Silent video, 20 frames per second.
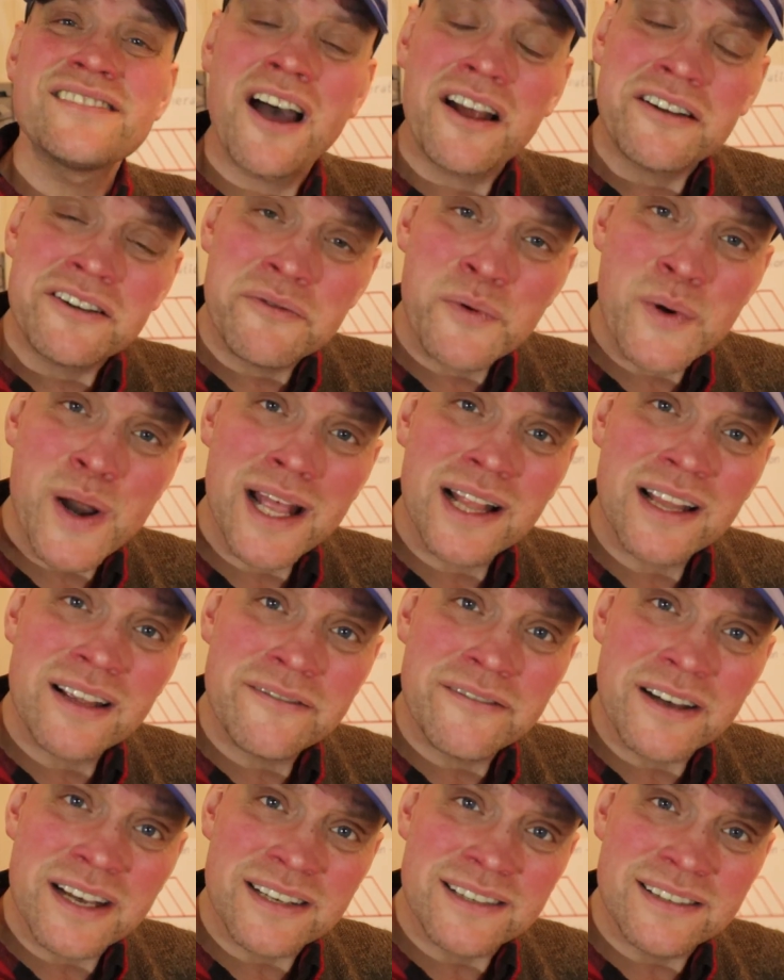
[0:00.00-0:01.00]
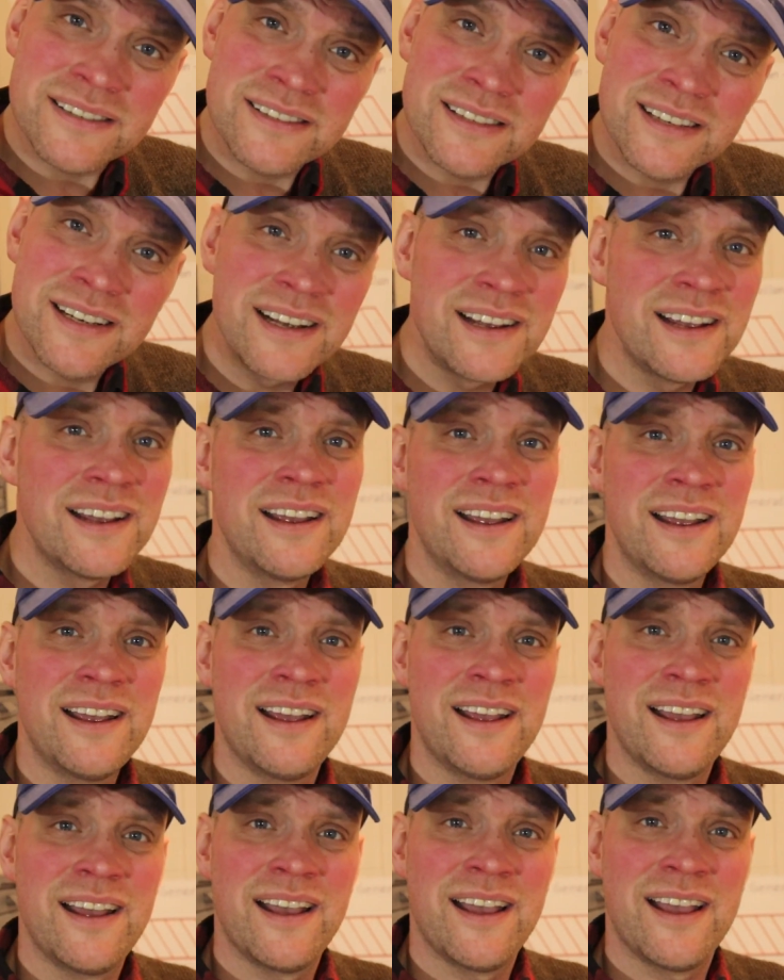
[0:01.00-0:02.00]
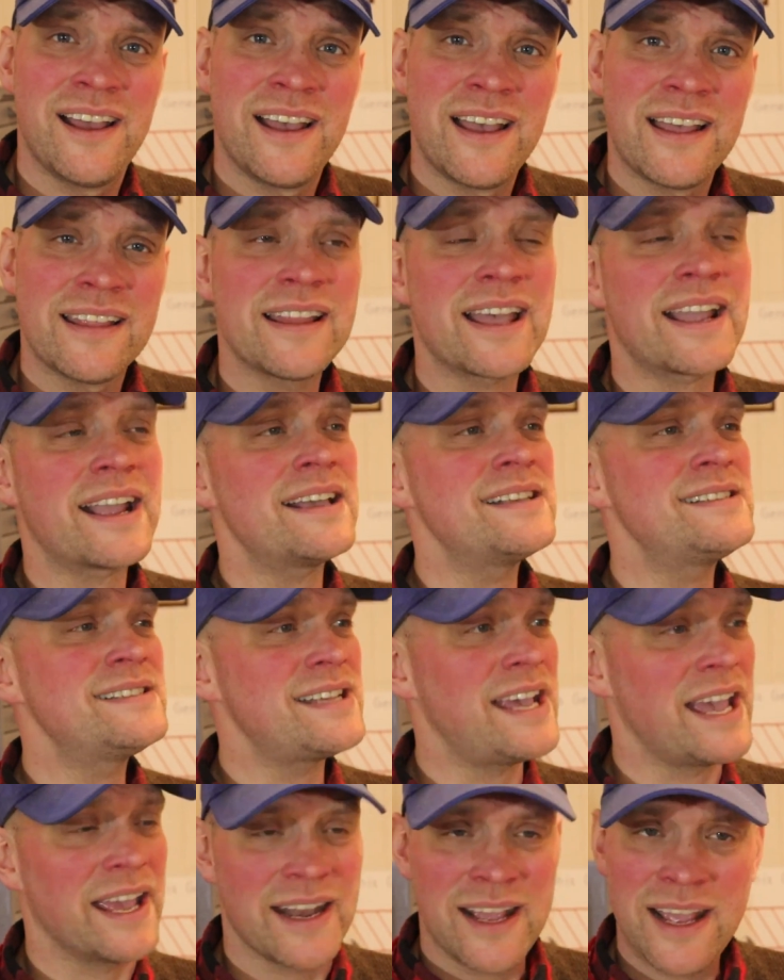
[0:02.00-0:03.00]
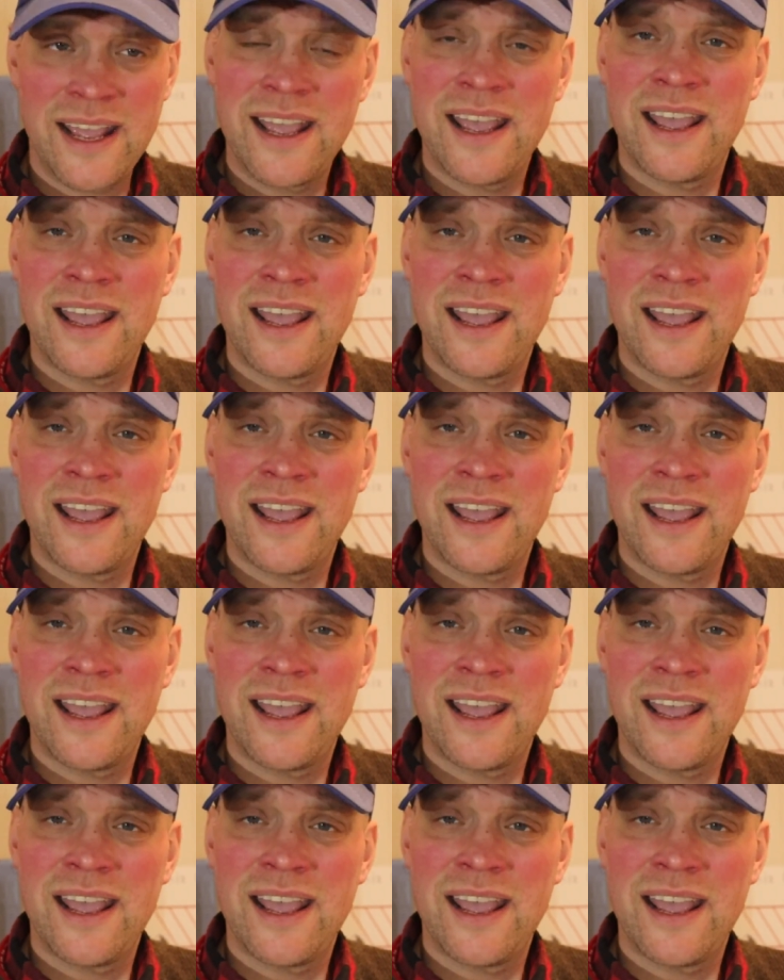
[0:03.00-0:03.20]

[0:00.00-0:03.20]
not relevant. Like I said,